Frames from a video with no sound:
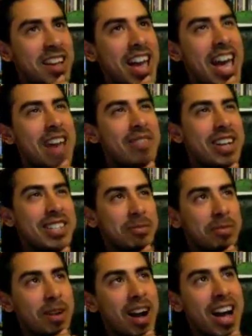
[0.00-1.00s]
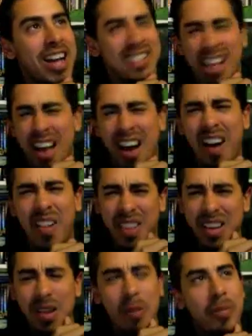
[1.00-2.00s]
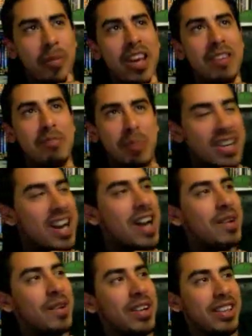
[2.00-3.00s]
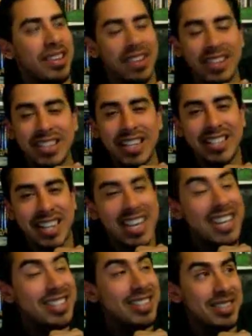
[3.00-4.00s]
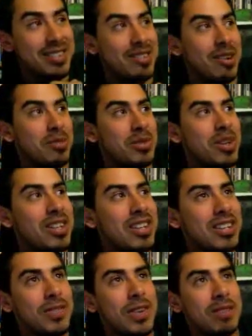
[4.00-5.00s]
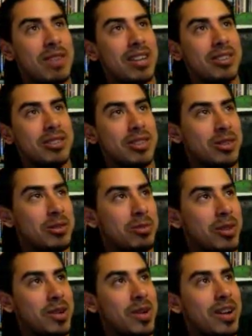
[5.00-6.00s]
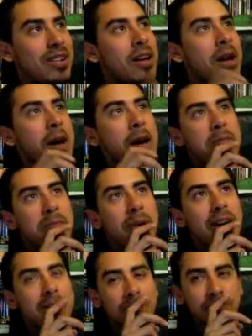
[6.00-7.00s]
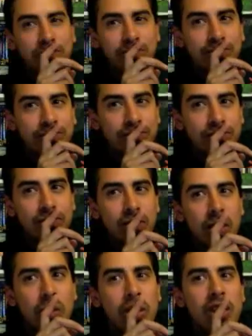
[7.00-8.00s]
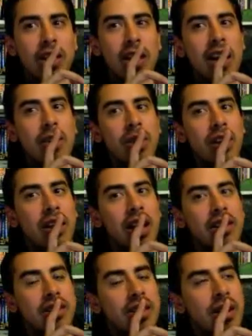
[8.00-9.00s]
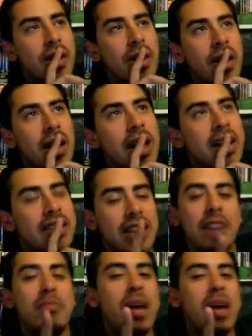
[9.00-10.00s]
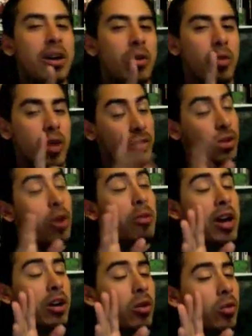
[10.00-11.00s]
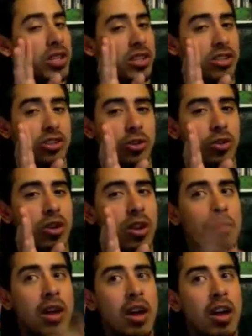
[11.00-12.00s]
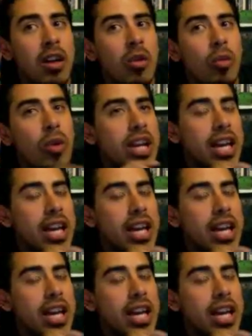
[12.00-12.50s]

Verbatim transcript: Am I surprised? A little bit, but not really, Because, like I said, he's a screw up, so he does fit Michael's shoes pretty well. But what you gotta realize, though, is that Michael, was, though Michael was a screw up, when it